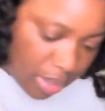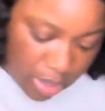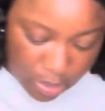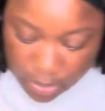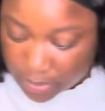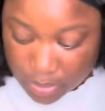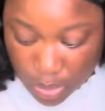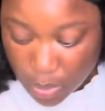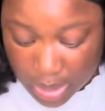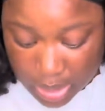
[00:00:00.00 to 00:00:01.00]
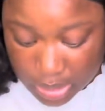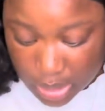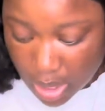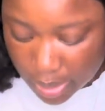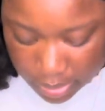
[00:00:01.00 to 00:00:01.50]
i don't even know where to
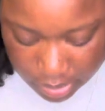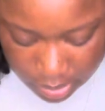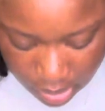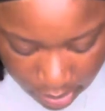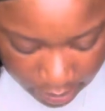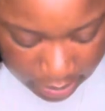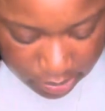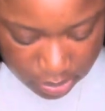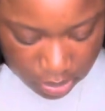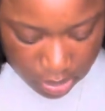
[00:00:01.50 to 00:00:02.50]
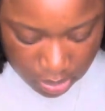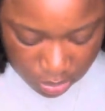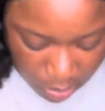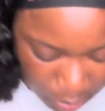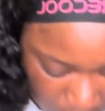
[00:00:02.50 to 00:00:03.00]
start all right
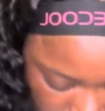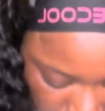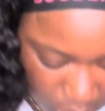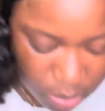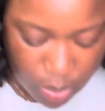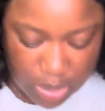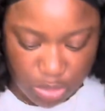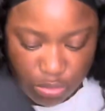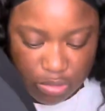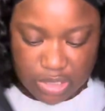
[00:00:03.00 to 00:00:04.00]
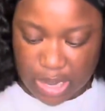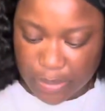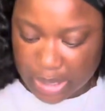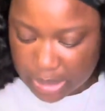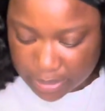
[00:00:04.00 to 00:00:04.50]
so i'm gonna start with what's
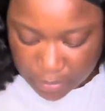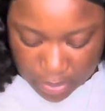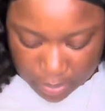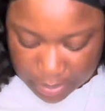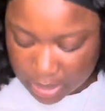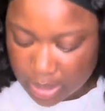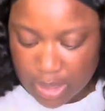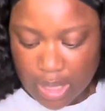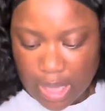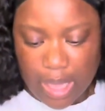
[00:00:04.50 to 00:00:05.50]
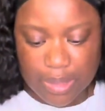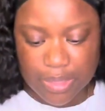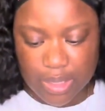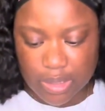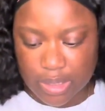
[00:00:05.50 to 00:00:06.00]
directly in front of me i
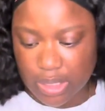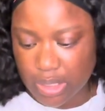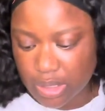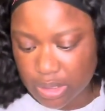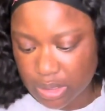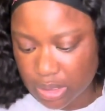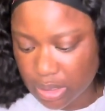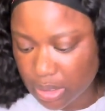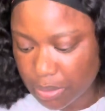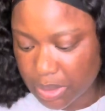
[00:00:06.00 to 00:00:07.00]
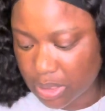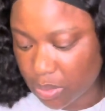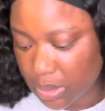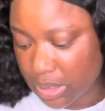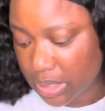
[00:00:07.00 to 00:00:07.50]
think these let me see
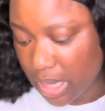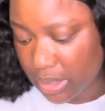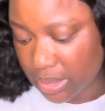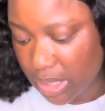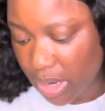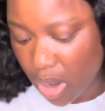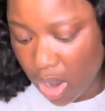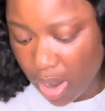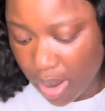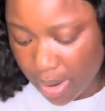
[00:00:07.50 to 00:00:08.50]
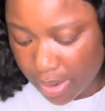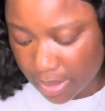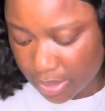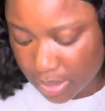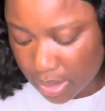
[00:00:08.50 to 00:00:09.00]
what size they are
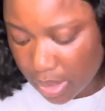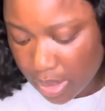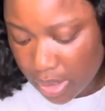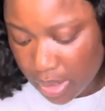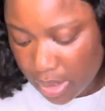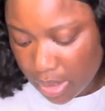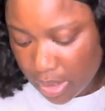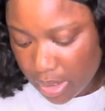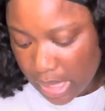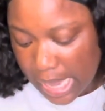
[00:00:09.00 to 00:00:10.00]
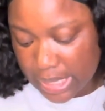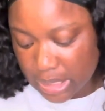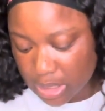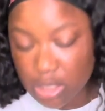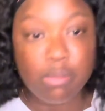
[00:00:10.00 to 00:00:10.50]
and
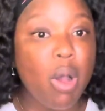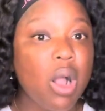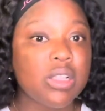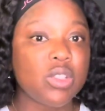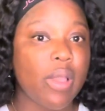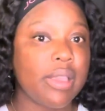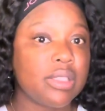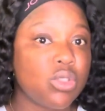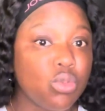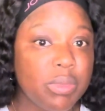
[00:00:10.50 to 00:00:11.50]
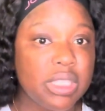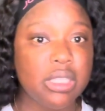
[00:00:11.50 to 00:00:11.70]
it's a small so i assume this